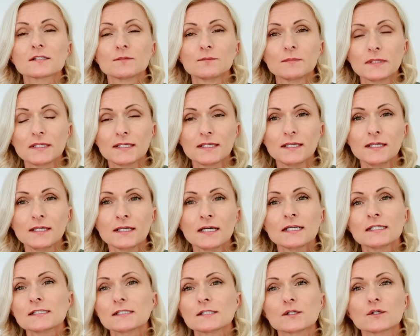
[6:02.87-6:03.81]
be.
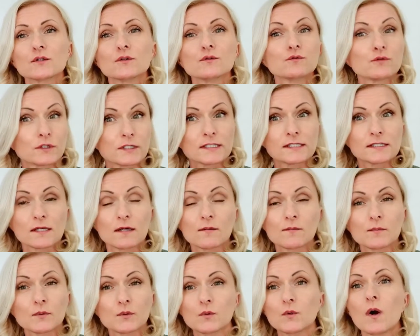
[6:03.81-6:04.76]
So, for
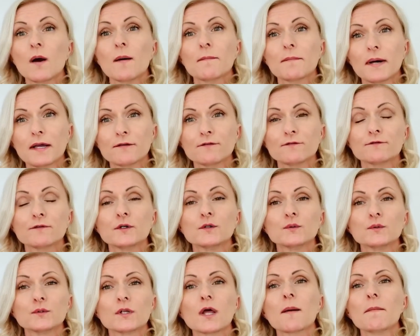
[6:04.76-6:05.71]
example, my
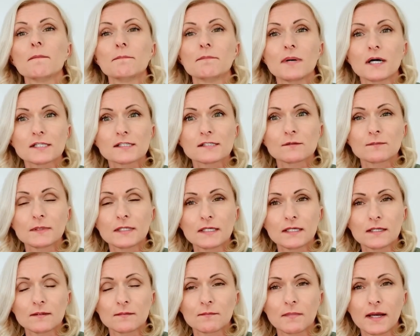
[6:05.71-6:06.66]
phone must be
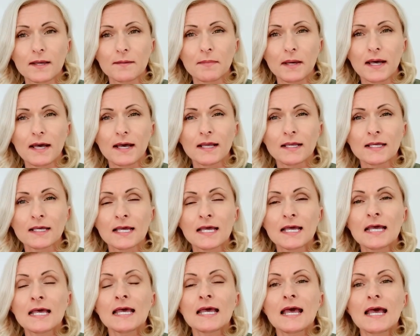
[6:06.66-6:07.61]
in my bag.
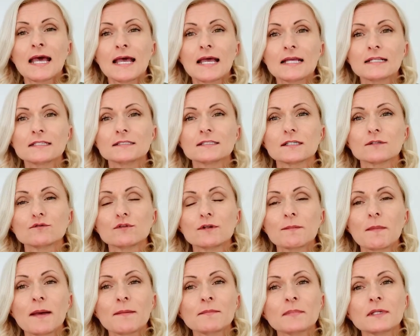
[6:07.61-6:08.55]
And
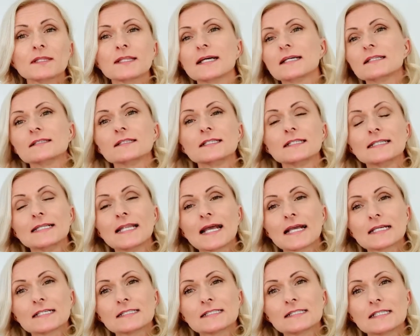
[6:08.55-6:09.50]
remember that the
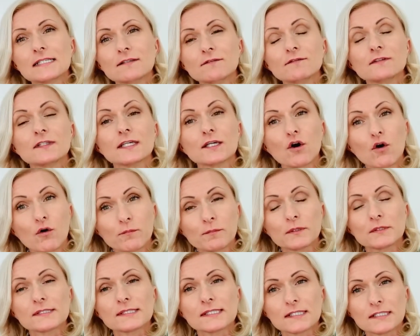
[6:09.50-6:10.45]
negative, the
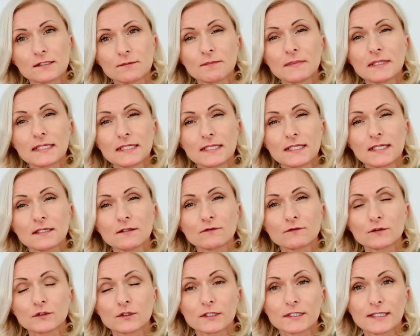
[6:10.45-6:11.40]
opposite meaning
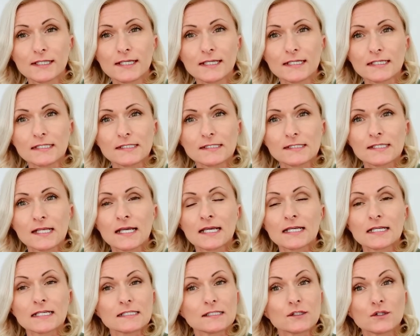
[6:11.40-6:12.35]
for this
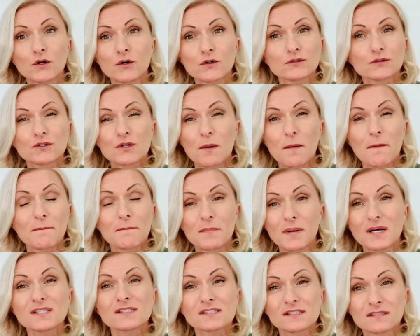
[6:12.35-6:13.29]
is not
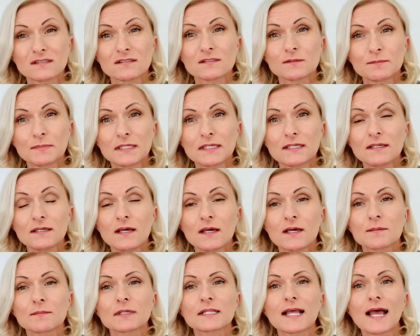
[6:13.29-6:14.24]
mustn't be,
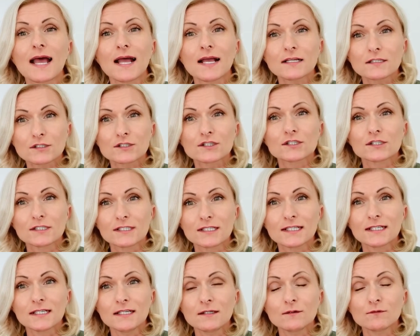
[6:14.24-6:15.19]
but
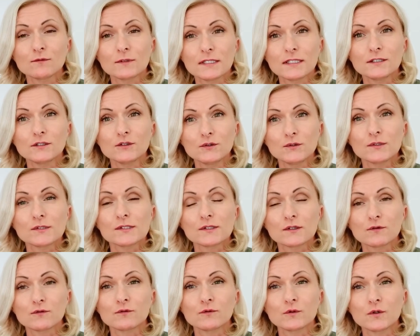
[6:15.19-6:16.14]
actually we use the
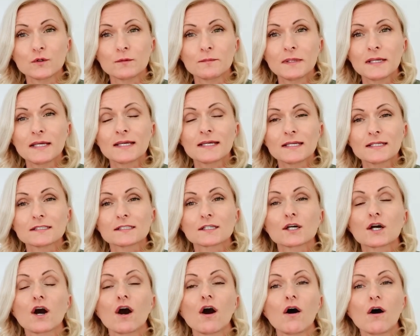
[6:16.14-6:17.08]
form it
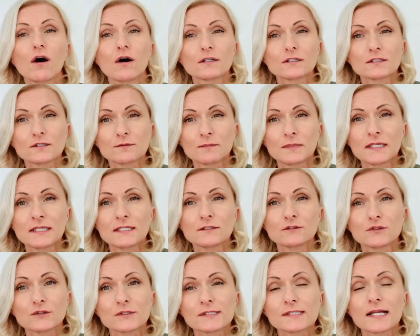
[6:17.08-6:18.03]
can't be to
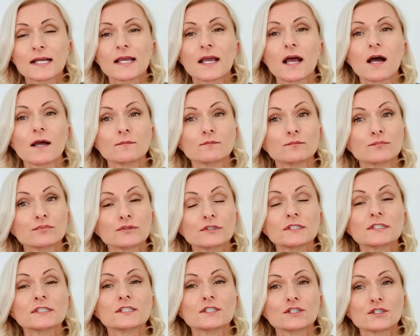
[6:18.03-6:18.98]
say I'm
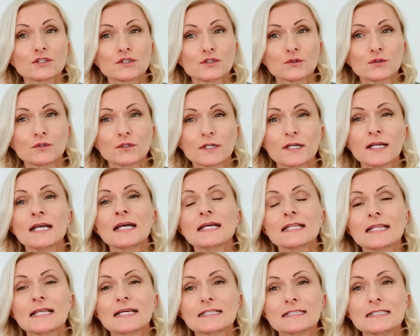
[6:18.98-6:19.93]
pretty sure
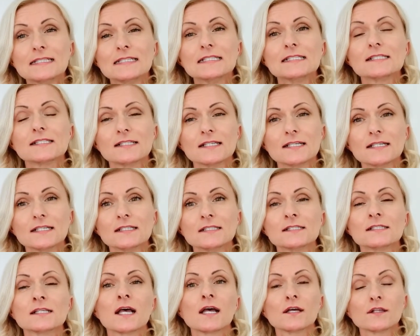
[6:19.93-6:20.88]
that this is
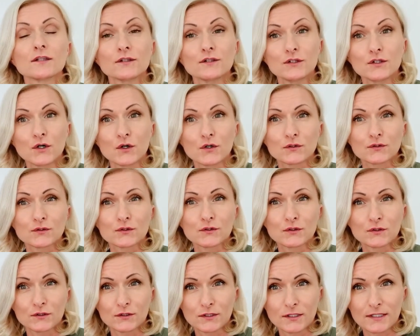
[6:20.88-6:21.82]
not
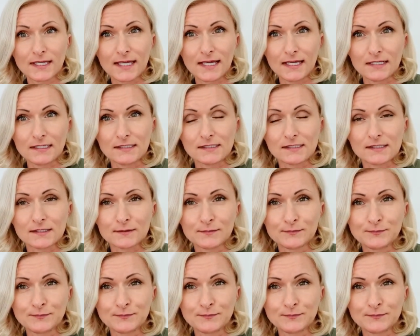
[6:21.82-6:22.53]
the case.